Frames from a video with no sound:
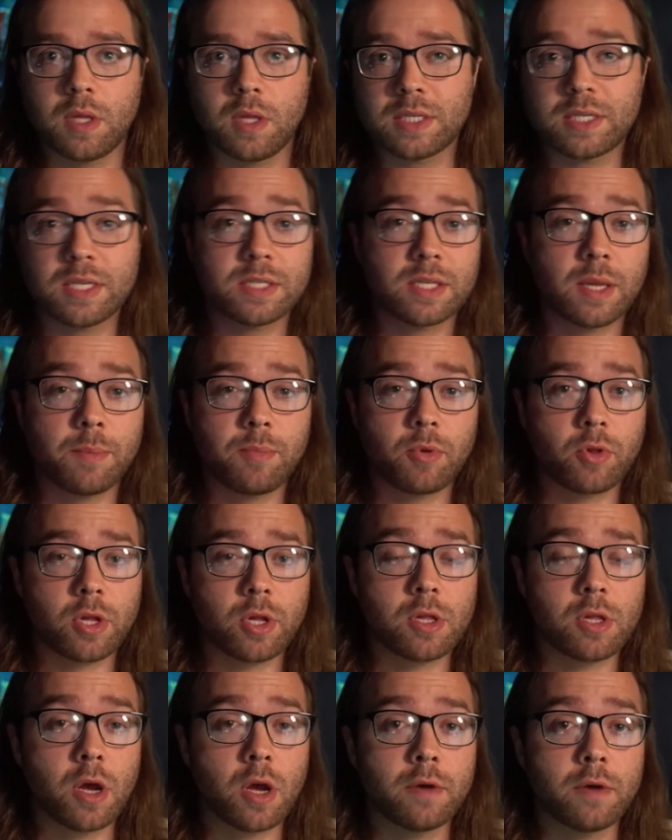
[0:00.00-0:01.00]
This is typically
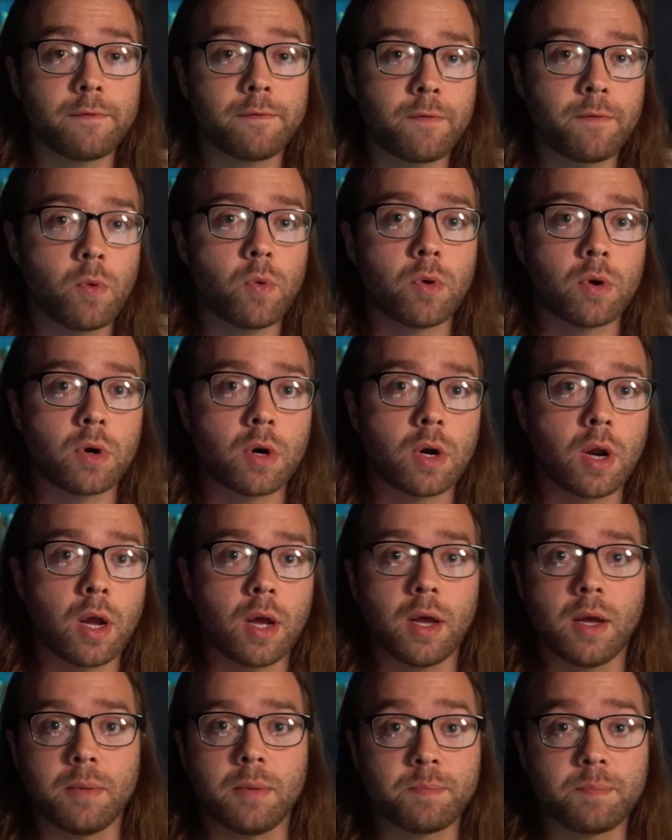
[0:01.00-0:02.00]
done for
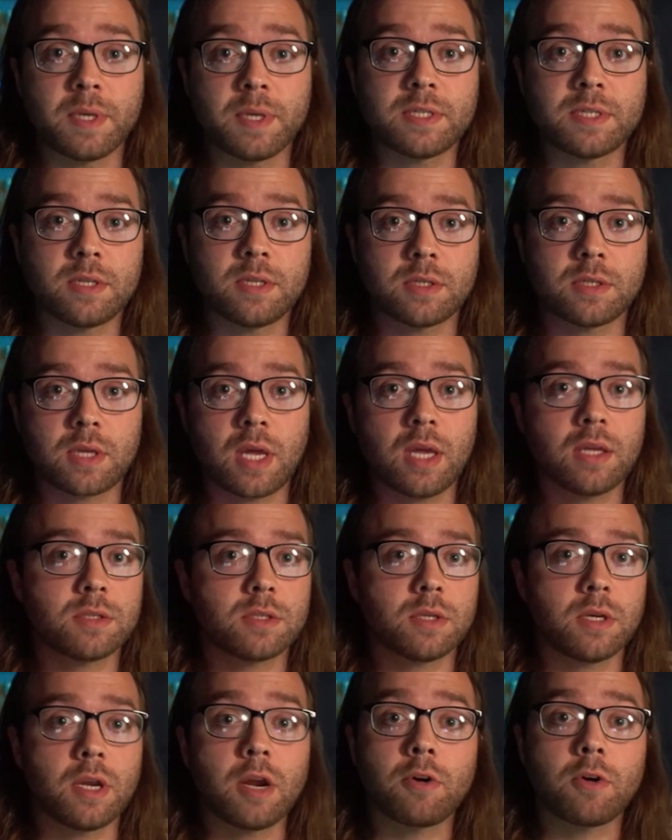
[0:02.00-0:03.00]
a business case
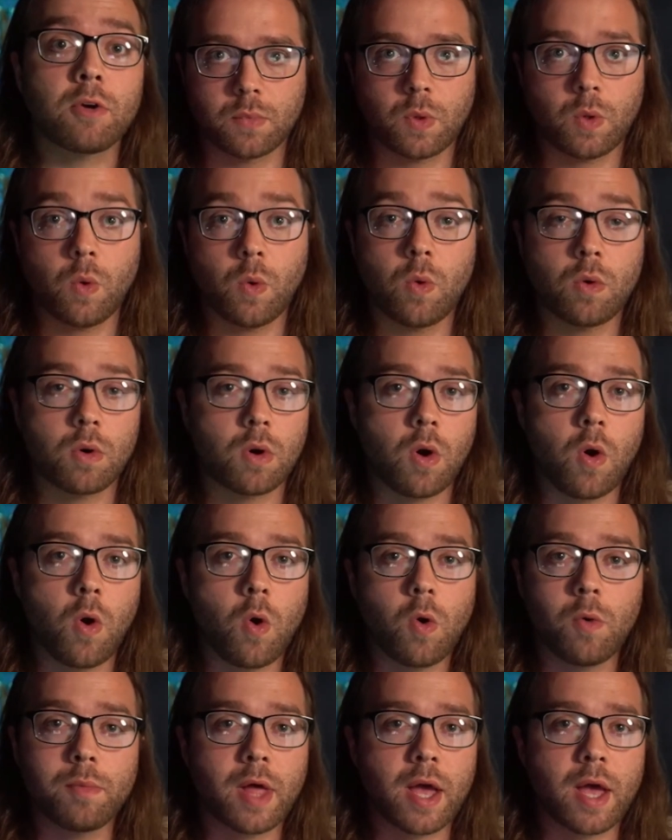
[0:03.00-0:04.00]
scenario or a
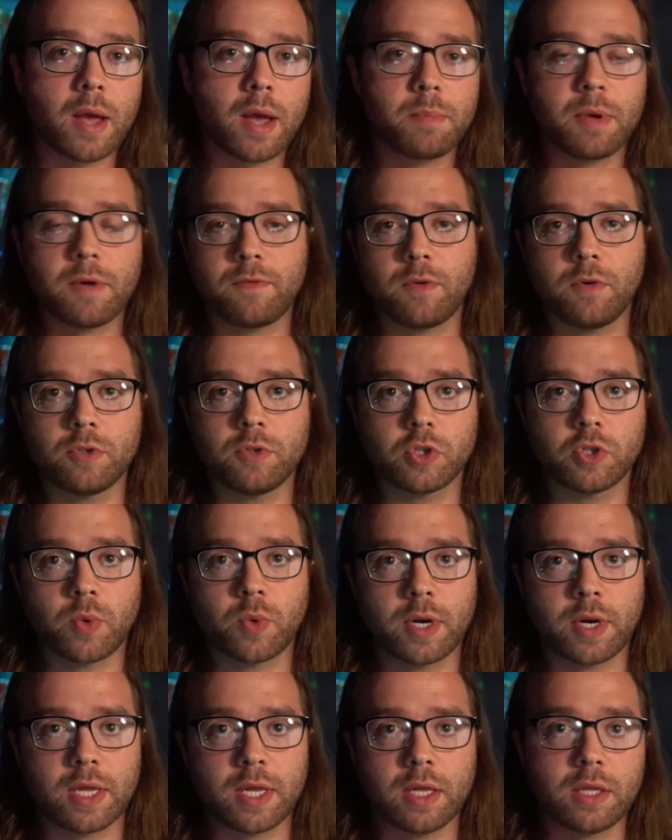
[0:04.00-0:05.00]
HomeLab if you just
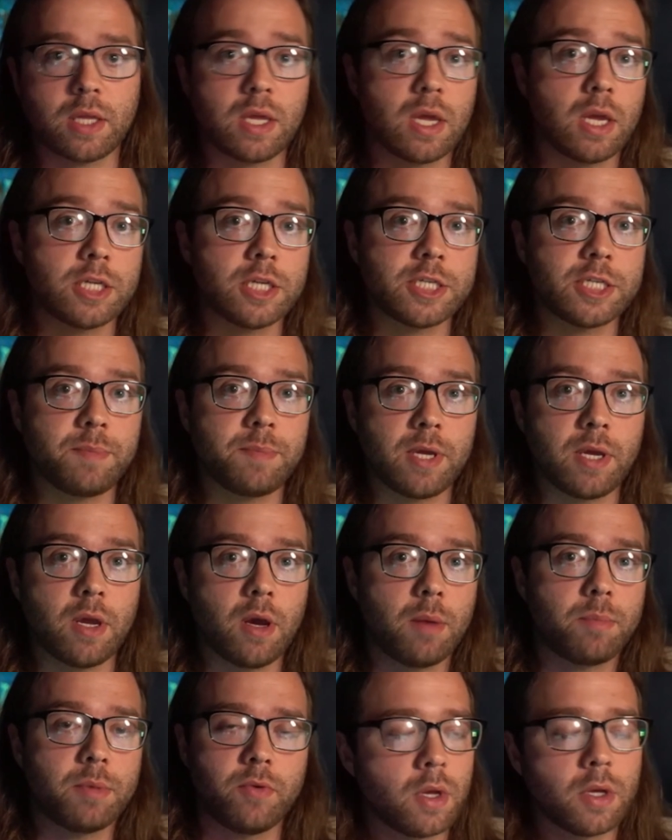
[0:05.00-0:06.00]
want to get DHCP
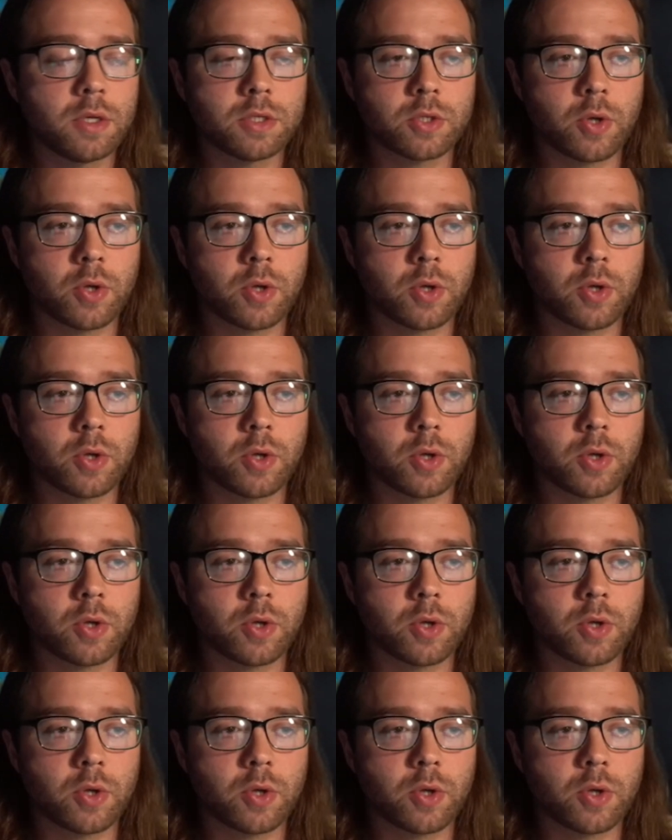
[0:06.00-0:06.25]
up and running.